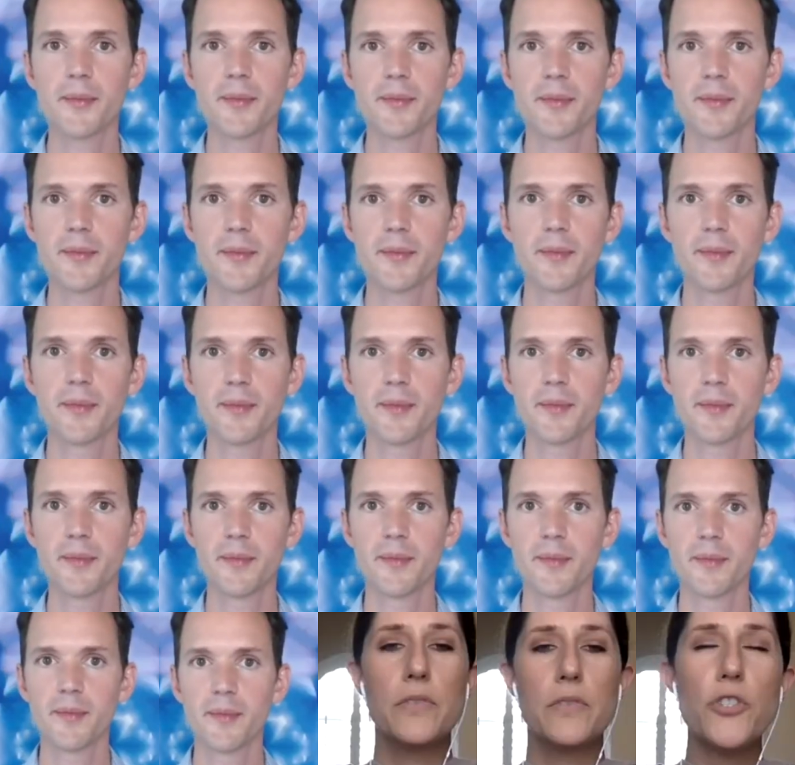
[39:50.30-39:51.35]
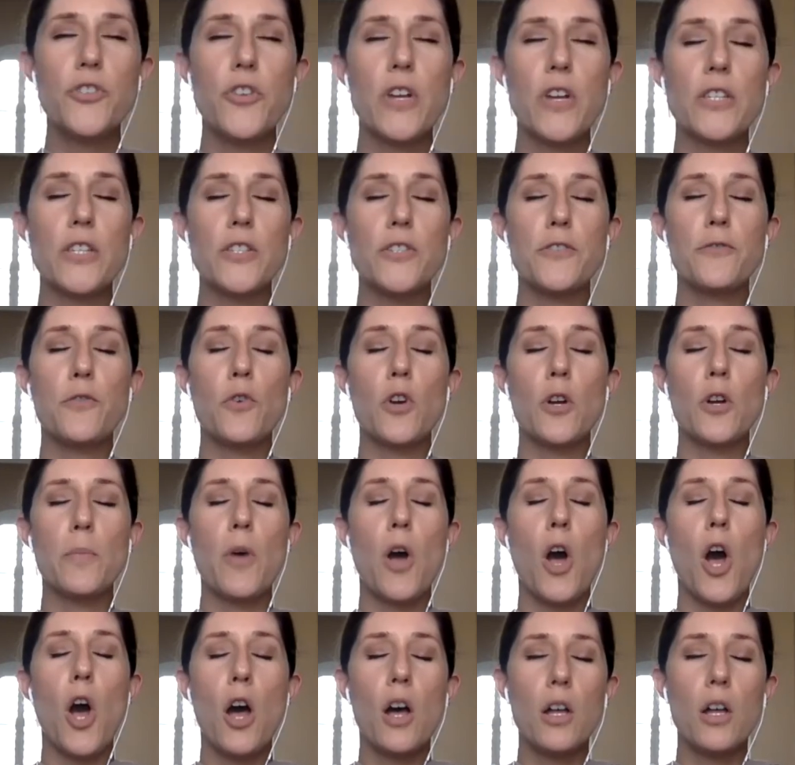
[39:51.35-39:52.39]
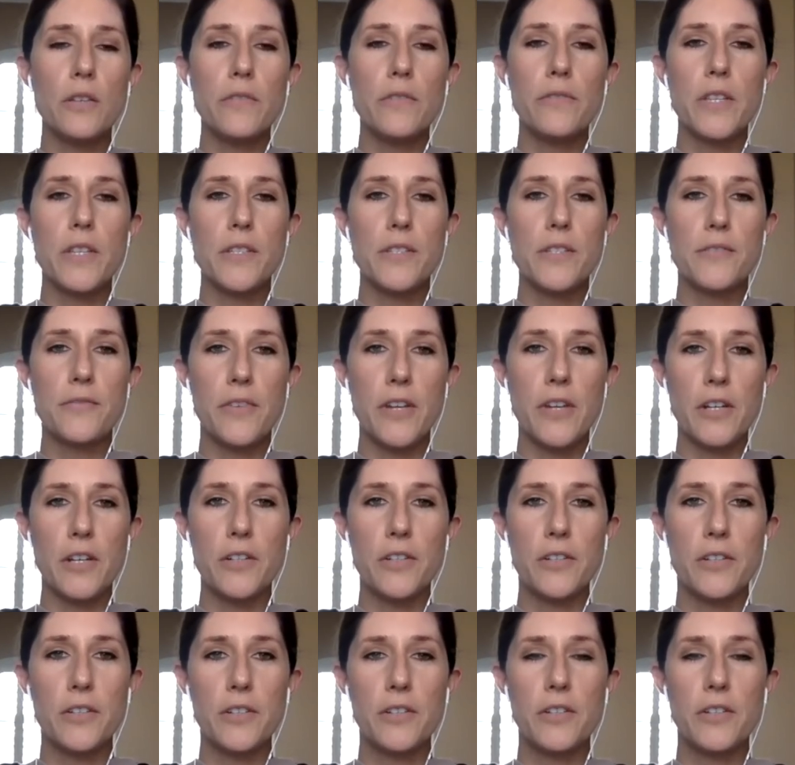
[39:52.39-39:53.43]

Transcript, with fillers: I choose to transform all of this fear.